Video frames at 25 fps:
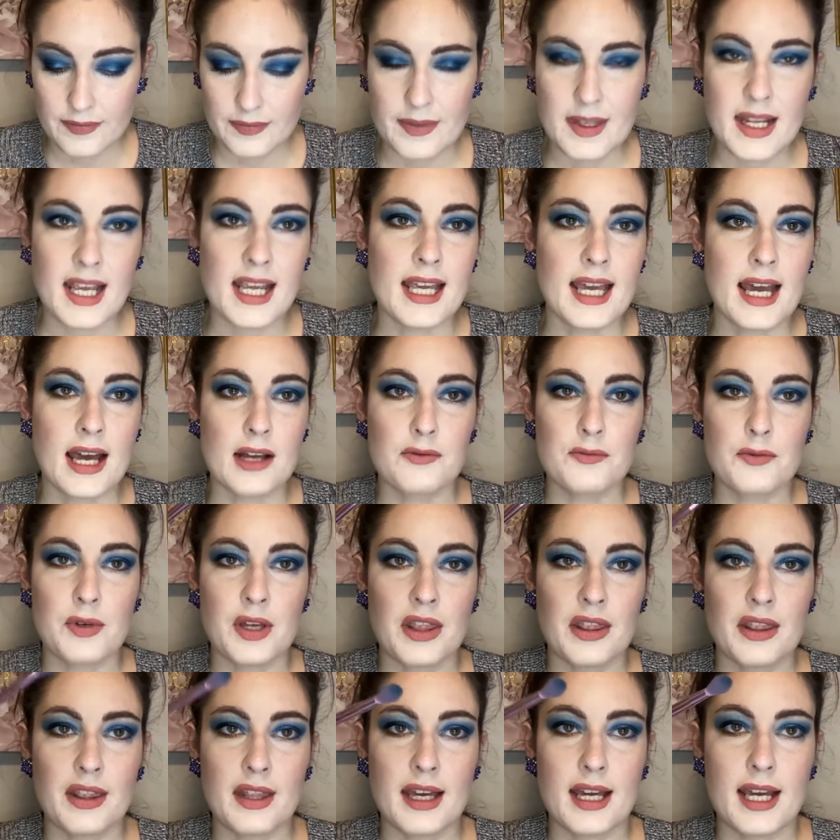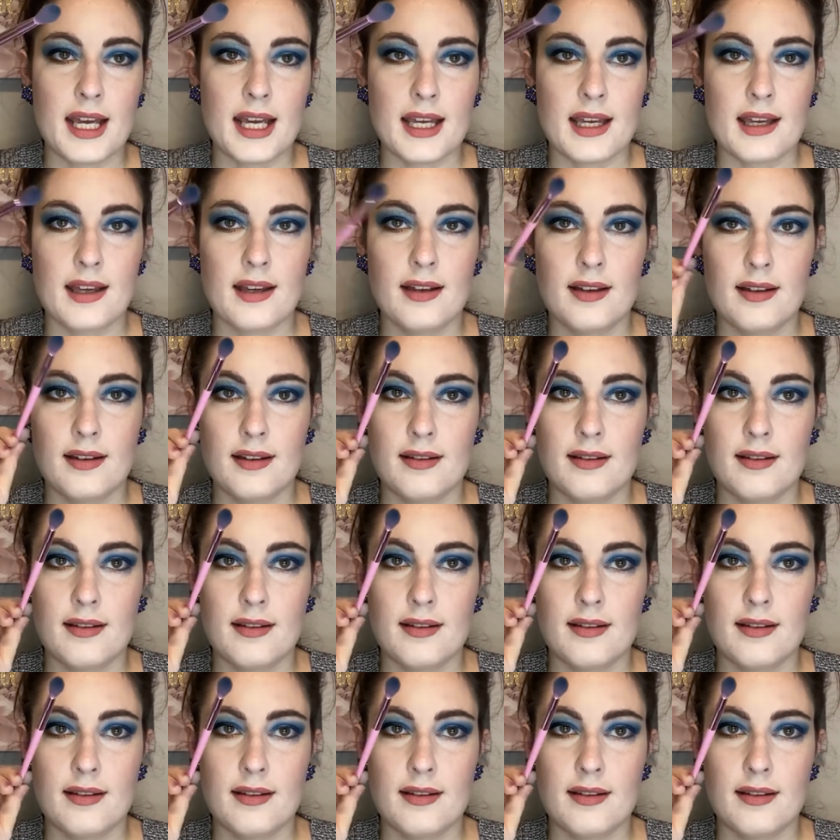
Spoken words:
Again, with like